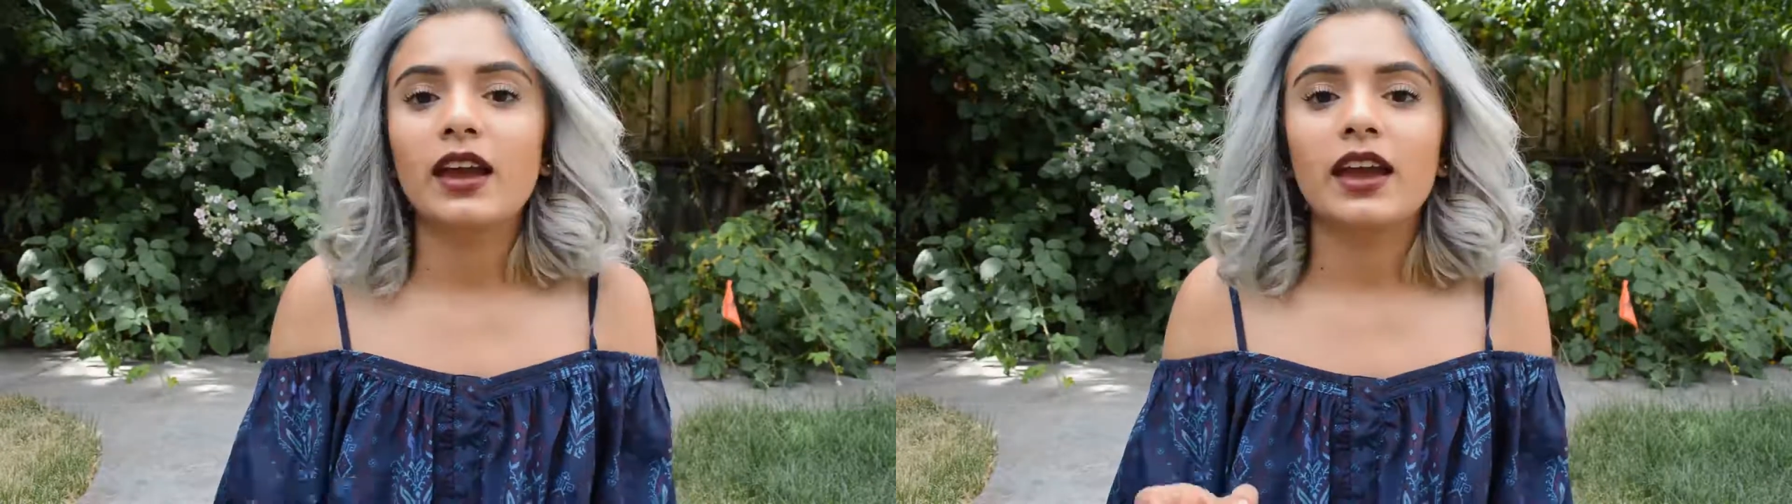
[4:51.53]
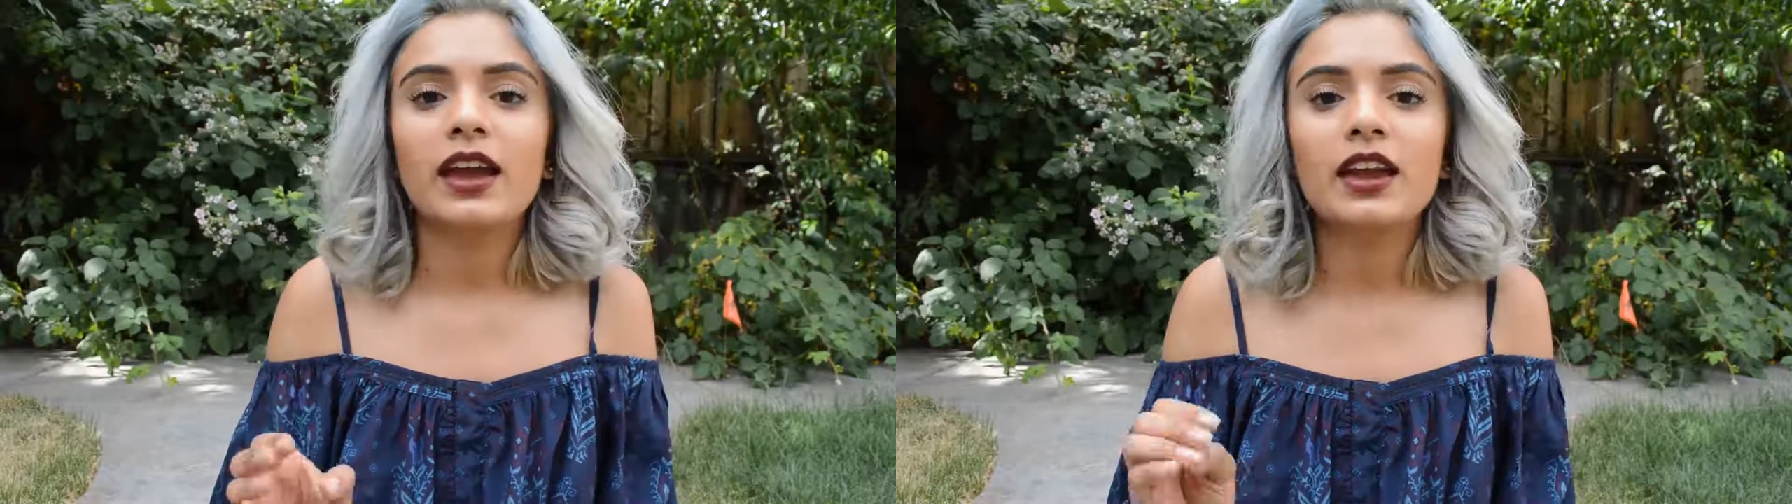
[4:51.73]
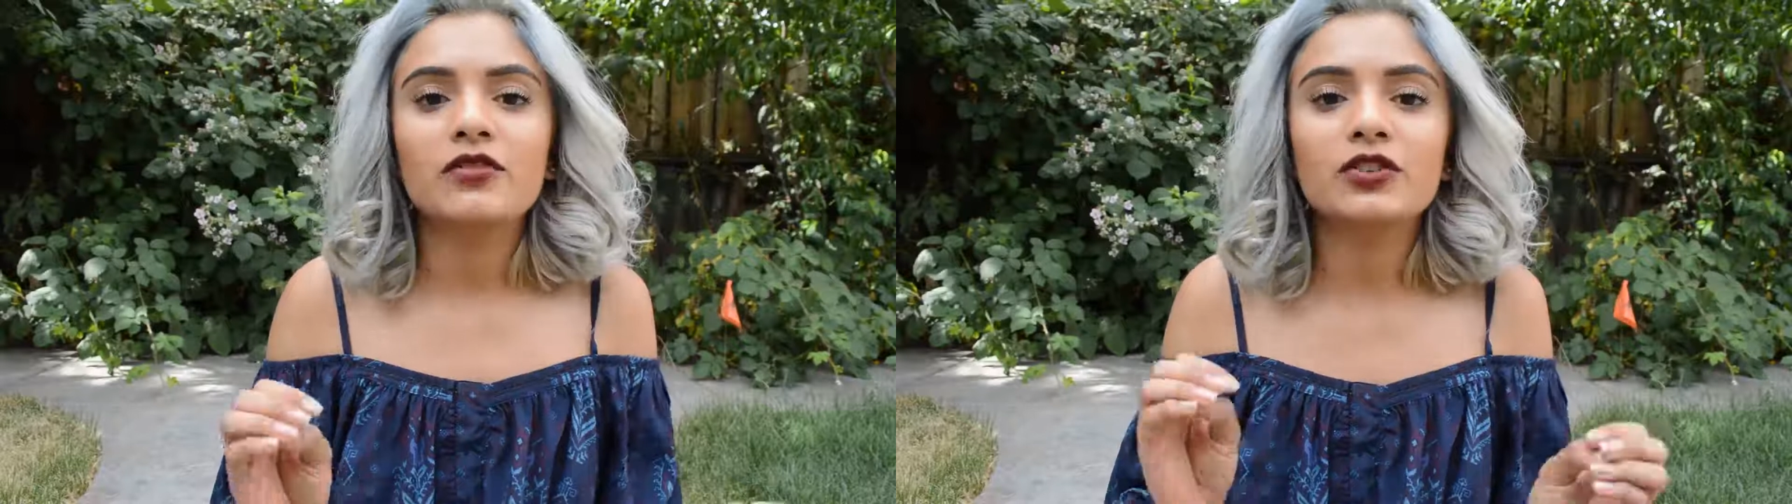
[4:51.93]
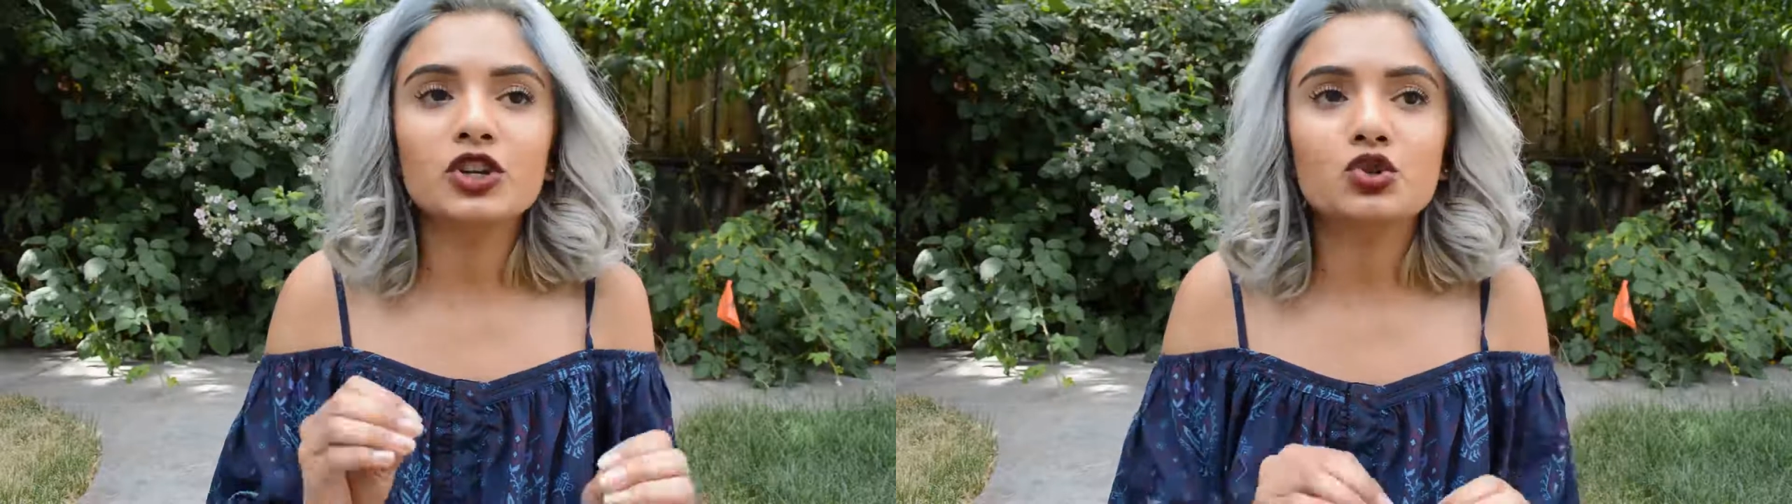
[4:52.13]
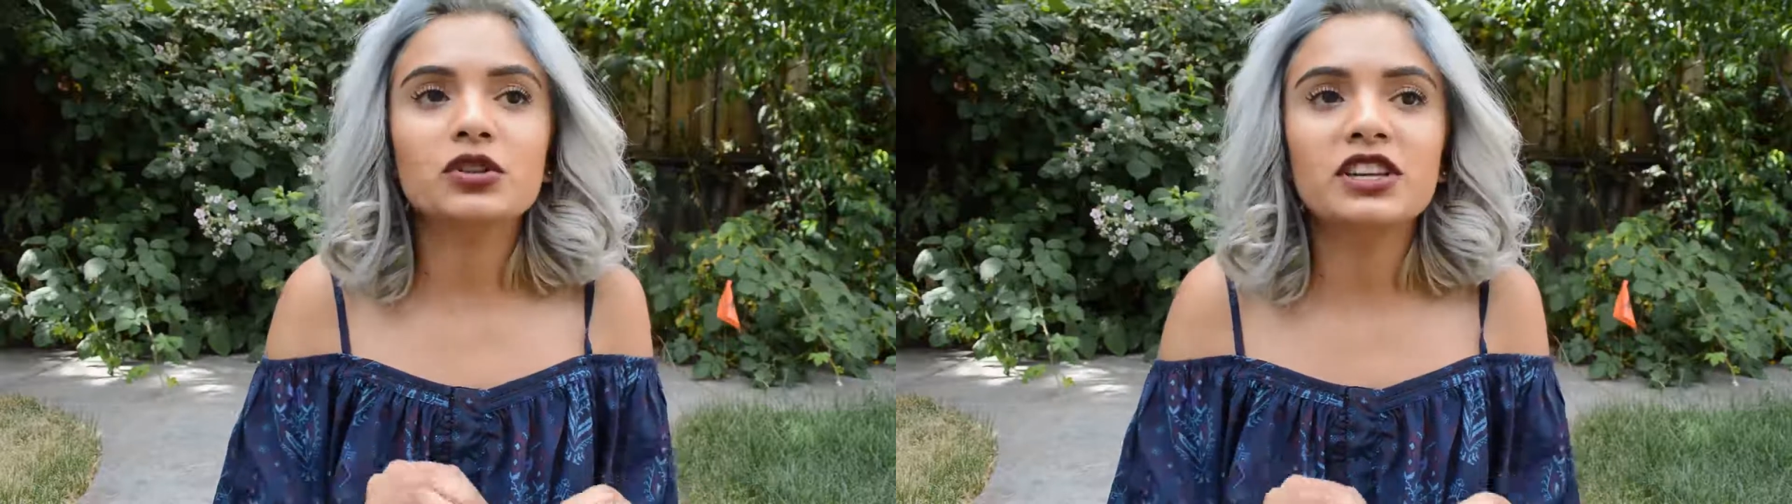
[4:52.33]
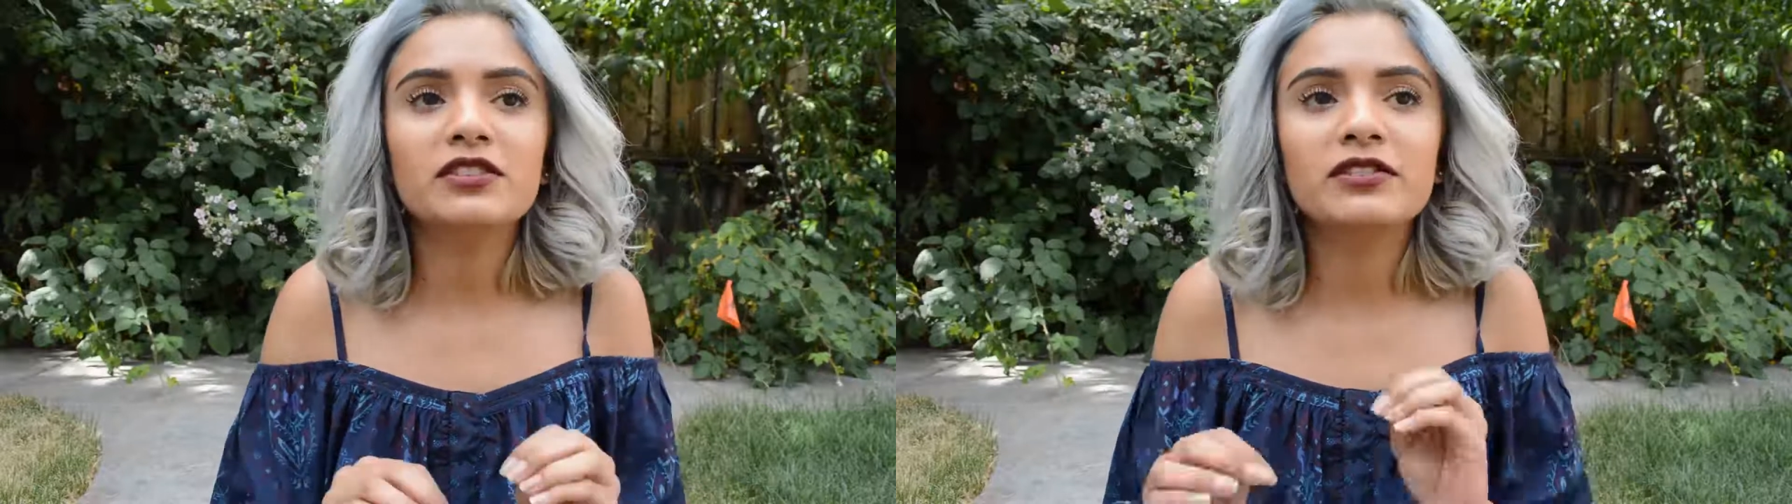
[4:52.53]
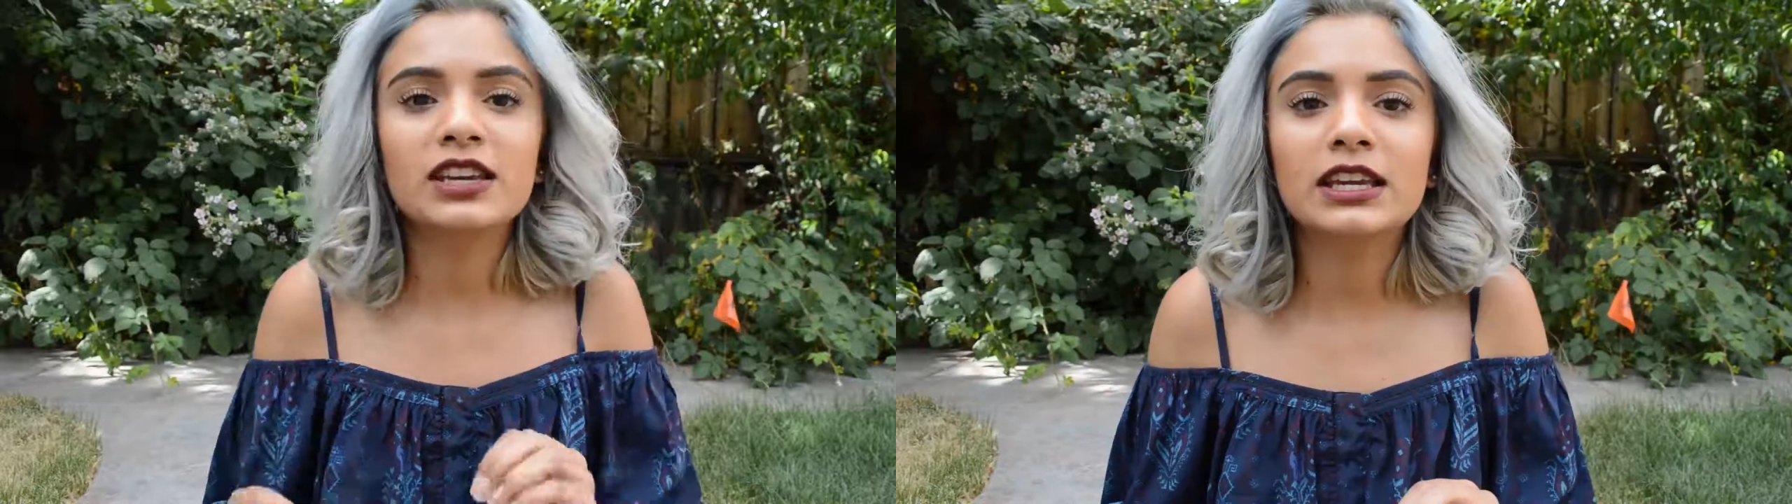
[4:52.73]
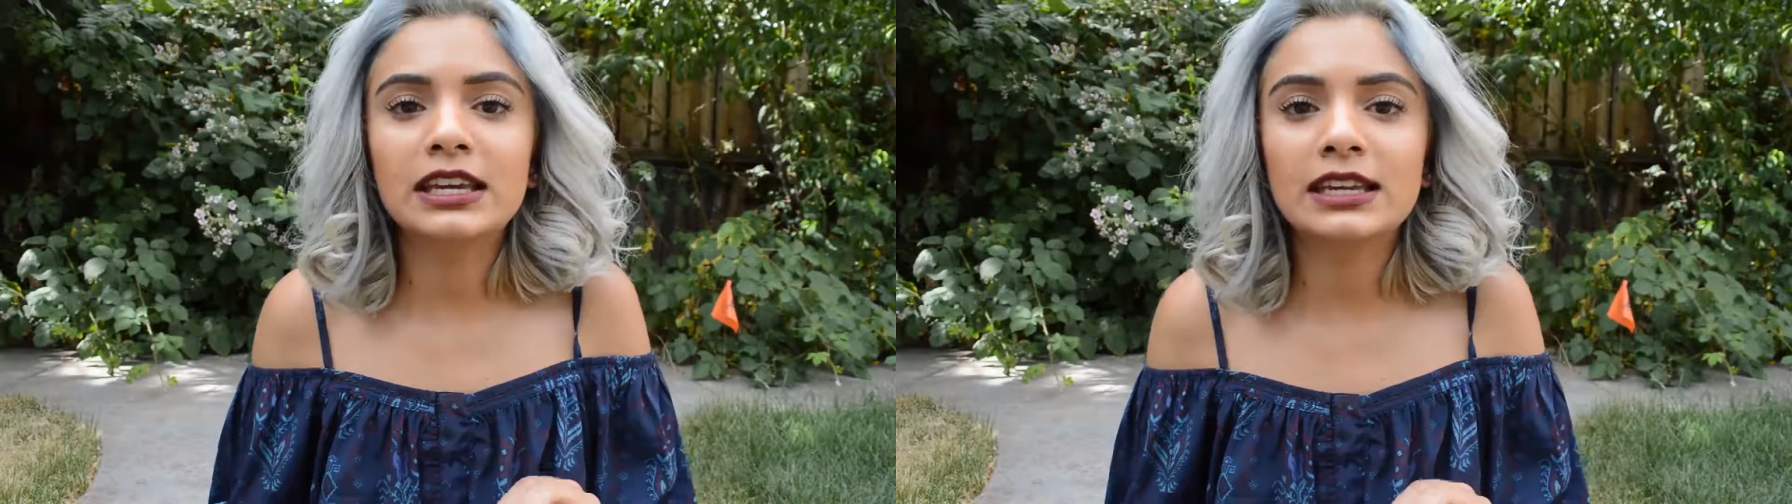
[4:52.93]
A virtually
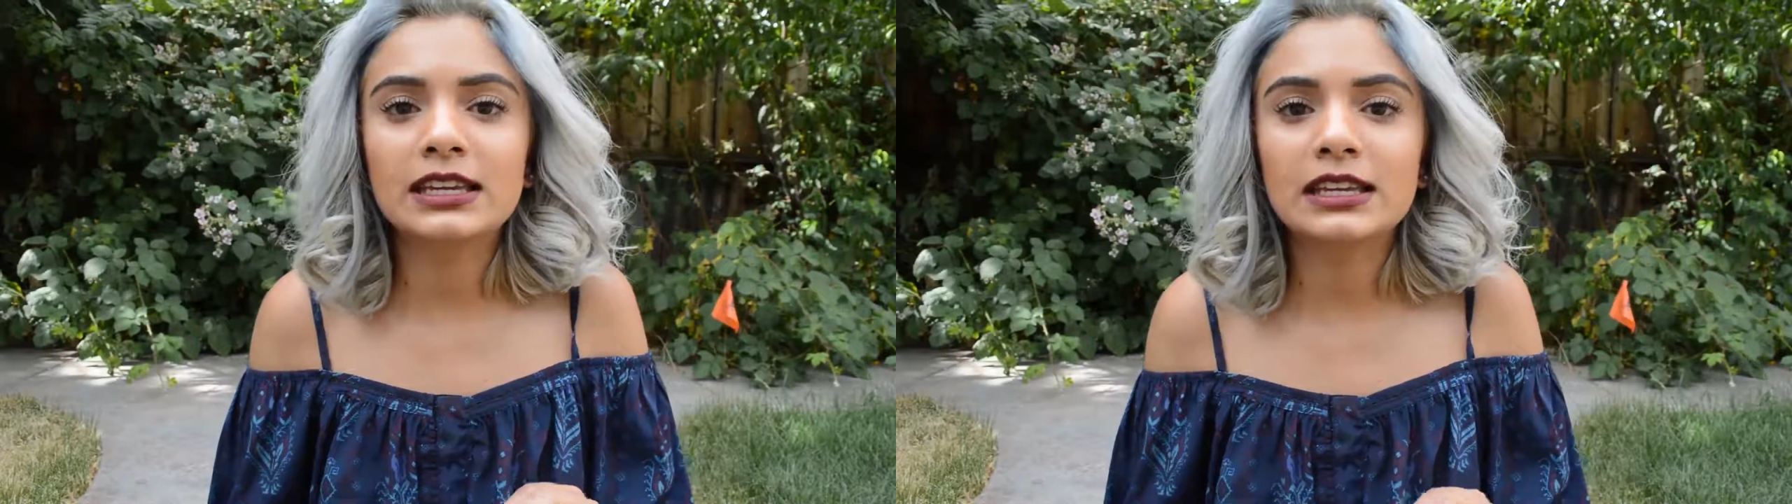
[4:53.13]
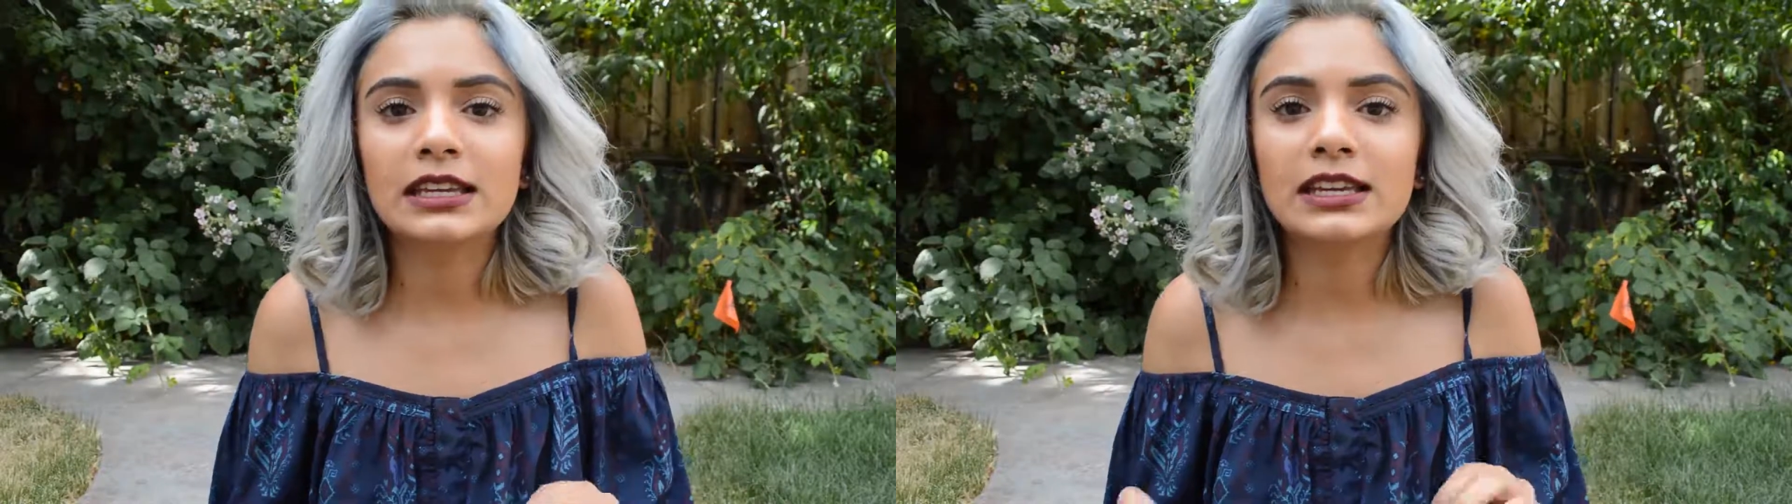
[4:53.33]
vegan